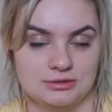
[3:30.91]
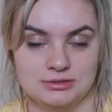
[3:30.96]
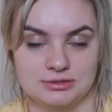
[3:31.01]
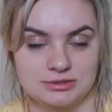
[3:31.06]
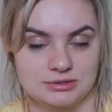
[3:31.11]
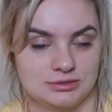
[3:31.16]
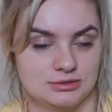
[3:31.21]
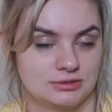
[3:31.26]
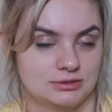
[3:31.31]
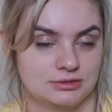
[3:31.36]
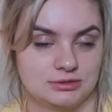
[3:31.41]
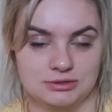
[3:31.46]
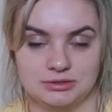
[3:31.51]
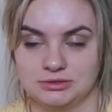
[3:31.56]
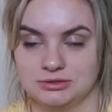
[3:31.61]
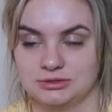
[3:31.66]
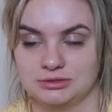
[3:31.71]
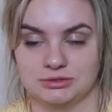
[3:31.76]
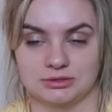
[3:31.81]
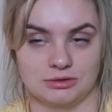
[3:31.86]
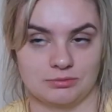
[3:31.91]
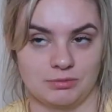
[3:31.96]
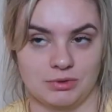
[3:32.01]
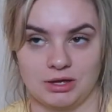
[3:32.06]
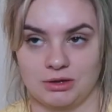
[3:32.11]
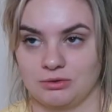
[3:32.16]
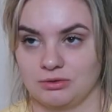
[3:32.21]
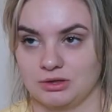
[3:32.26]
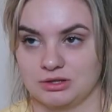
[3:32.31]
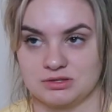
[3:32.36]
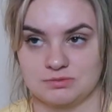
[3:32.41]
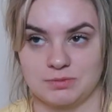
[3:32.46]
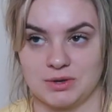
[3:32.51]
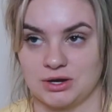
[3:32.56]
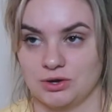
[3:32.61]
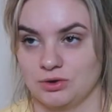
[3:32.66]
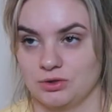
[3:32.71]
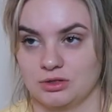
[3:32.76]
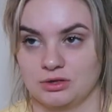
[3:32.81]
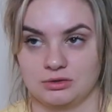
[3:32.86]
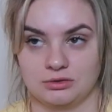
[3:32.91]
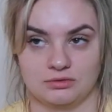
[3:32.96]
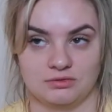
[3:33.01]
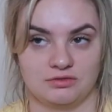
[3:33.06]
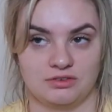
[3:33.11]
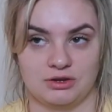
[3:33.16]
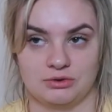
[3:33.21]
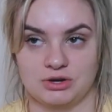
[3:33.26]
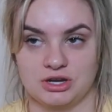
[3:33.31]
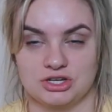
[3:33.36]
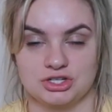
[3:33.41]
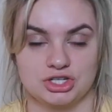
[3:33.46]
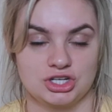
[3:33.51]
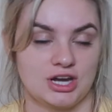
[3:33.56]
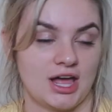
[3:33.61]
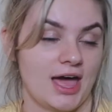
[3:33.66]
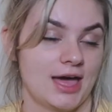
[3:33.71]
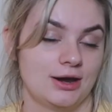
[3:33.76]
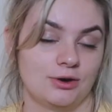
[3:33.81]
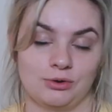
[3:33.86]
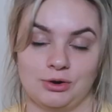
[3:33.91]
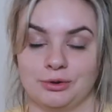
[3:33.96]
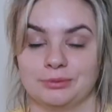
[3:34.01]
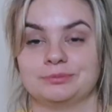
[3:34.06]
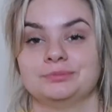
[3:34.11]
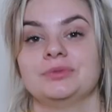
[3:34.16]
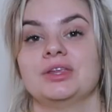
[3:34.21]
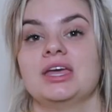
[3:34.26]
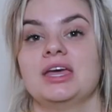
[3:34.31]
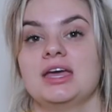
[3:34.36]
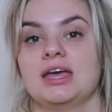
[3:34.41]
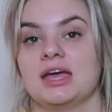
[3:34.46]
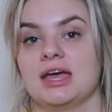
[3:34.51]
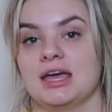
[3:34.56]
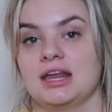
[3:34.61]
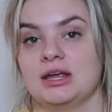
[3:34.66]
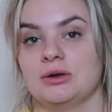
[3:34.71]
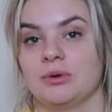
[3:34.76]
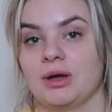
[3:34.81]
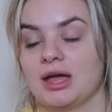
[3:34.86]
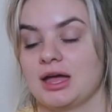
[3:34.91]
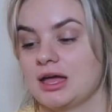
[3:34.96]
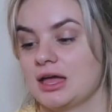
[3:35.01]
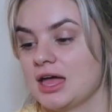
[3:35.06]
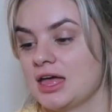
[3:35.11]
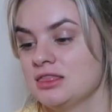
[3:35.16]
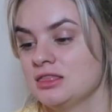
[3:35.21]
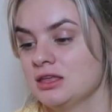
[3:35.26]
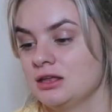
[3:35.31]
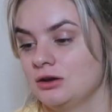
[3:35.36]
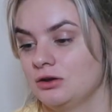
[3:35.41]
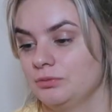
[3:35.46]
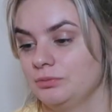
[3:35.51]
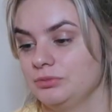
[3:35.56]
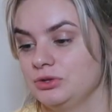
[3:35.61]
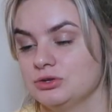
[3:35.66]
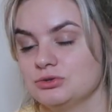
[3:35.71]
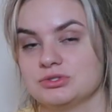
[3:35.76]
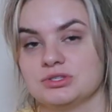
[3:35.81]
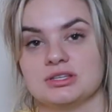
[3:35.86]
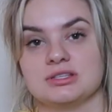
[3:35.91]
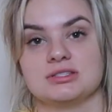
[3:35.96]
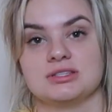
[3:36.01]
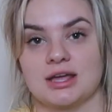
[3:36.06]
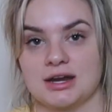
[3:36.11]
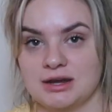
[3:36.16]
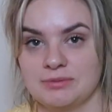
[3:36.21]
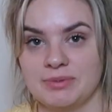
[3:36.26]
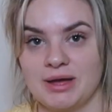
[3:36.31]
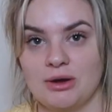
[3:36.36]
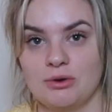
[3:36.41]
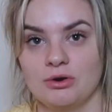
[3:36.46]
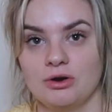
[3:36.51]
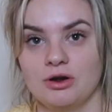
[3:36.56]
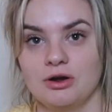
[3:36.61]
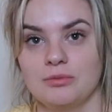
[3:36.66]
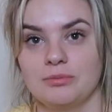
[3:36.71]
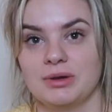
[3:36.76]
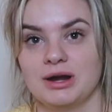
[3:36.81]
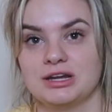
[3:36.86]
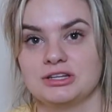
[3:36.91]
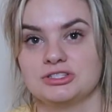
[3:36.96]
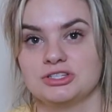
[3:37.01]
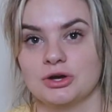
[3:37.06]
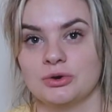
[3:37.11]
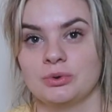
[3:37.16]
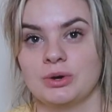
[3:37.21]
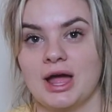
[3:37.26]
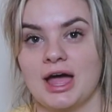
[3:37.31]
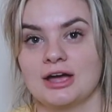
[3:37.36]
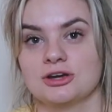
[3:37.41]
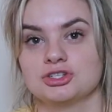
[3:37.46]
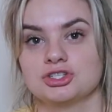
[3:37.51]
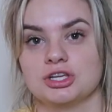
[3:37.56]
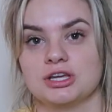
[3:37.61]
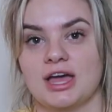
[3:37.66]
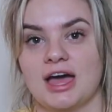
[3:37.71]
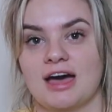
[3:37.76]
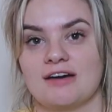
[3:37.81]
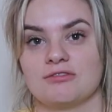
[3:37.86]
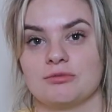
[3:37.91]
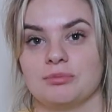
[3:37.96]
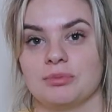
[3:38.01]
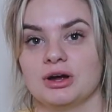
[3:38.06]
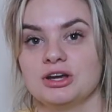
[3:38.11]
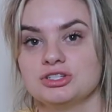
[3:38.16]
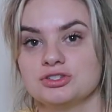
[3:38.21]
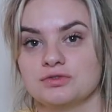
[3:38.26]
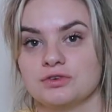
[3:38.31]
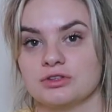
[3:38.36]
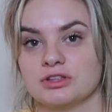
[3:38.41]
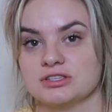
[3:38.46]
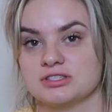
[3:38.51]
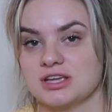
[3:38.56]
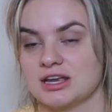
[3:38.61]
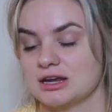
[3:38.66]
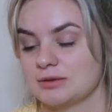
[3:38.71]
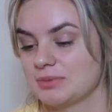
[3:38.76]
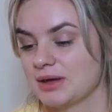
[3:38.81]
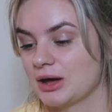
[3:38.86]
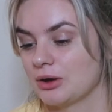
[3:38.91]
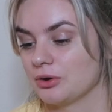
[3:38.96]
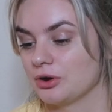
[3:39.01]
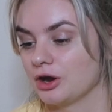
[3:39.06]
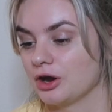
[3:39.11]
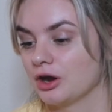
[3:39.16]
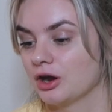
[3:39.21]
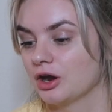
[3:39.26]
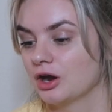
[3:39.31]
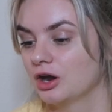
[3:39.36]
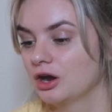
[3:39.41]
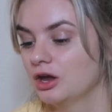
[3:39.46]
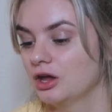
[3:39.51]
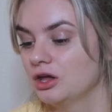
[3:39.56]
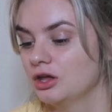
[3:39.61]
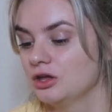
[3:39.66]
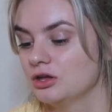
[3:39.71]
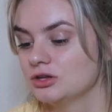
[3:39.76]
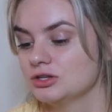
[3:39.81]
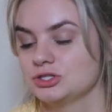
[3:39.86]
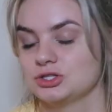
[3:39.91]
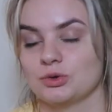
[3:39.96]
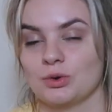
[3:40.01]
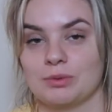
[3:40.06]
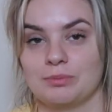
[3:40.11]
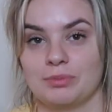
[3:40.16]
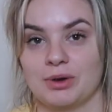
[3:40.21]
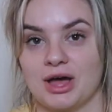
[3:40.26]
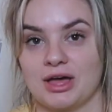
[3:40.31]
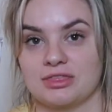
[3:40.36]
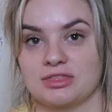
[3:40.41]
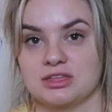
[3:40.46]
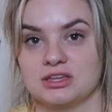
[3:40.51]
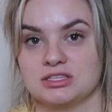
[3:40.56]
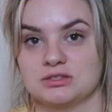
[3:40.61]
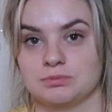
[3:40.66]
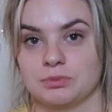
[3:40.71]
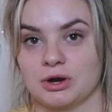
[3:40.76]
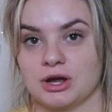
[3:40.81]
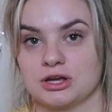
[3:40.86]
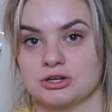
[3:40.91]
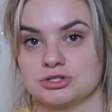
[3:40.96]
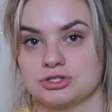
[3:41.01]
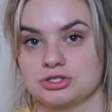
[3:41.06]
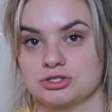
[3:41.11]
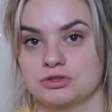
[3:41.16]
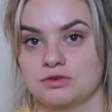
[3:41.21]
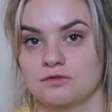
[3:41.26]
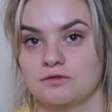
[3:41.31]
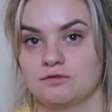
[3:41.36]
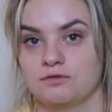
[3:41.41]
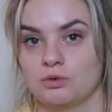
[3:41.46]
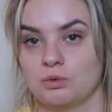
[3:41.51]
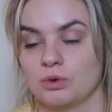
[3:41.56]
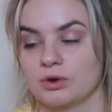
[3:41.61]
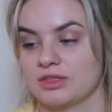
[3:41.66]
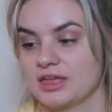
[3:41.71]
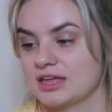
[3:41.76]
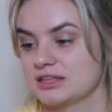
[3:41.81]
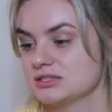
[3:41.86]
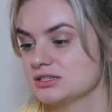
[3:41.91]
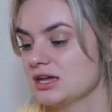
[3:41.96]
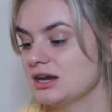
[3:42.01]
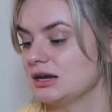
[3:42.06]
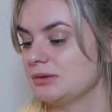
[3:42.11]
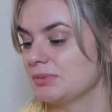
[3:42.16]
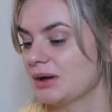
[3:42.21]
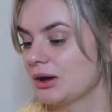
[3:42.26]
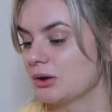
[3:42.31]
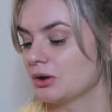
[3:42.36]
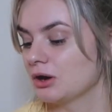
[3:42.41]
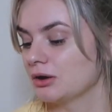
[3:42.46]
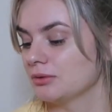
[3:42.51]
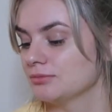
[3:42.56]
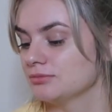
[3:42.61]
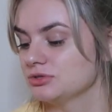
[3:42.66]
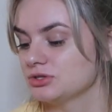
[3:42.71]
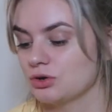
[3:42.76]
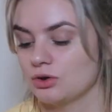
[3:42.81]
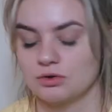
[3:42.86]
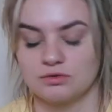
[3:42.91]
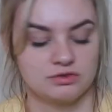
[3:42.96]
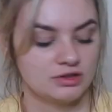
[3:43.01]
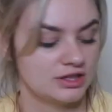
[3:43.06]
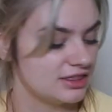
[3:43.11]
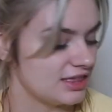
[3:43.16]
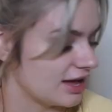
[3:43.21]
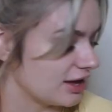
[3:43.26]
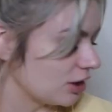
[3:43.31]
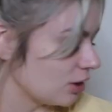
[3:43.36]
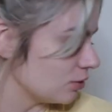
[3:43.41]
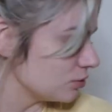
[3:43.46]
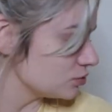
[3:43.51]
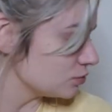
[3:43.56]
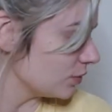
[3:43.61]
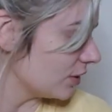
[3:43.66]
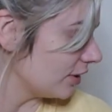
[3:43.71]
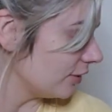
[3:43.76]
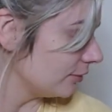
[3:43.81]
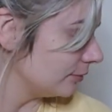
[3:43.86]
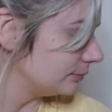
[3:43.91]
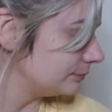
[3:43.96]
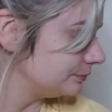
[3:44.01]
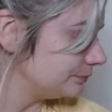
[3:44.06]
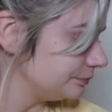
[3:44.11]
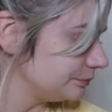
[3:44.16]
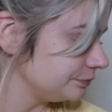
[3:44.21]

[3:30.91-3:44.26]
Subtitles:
somehow that's better than foundation. I don't know. Anyway, and then I'll use a setting powder, but I don't actually have a brush for the setting powder, so I bought this brush for that setting powder, so hopefully that goes well.